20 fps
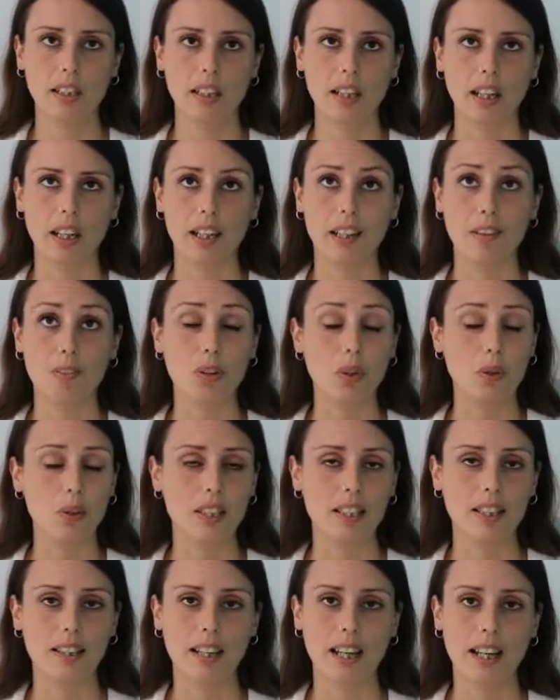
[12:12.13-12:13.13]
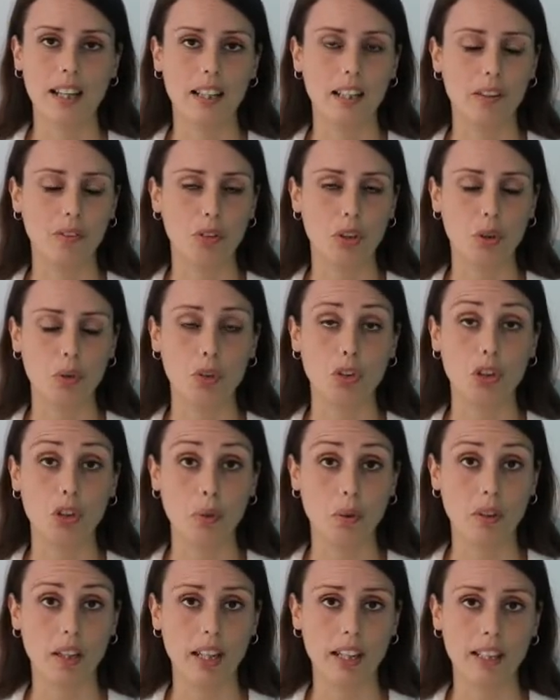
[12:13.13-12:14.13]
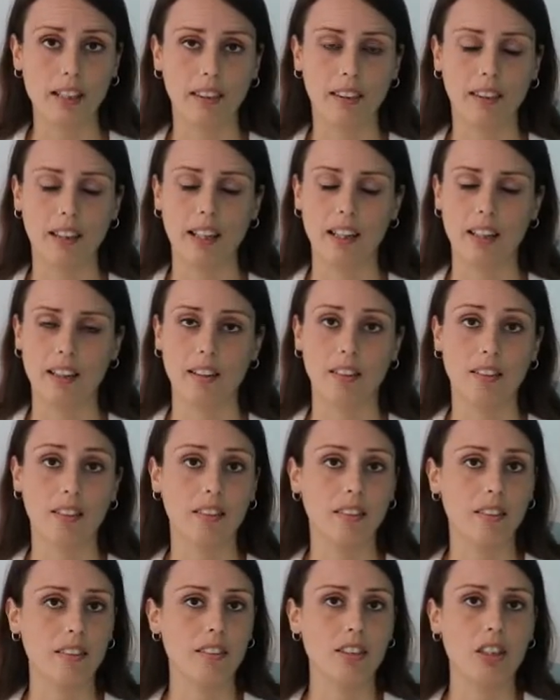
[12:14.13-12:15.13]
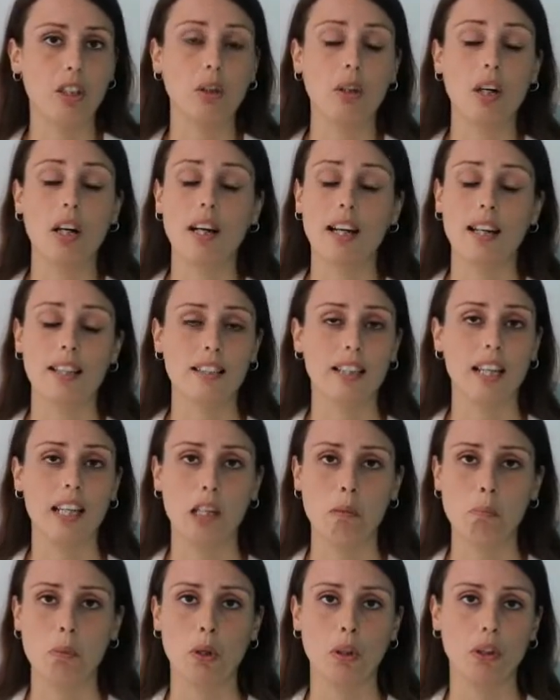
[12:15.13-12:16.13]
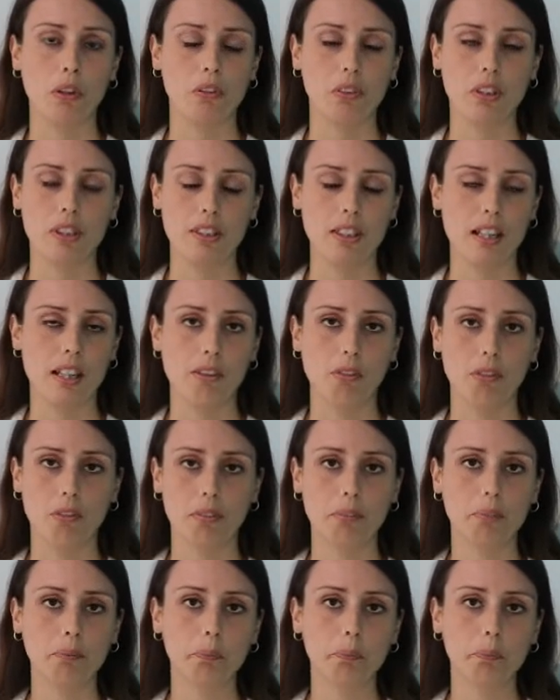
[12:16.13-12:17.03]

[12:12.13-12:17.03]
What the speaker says: And if you did that, if you do that, then you can't ask any more of yourself.